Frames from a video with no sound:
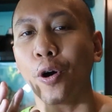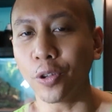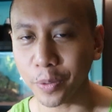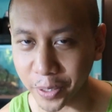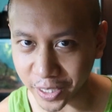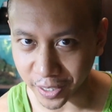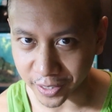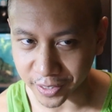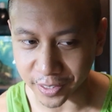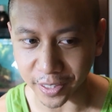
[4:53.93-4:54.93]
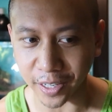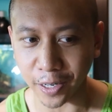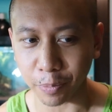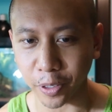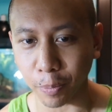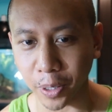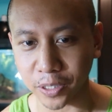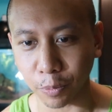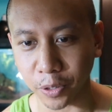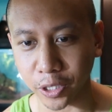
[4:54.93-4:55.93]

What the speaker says: only because they're Muslim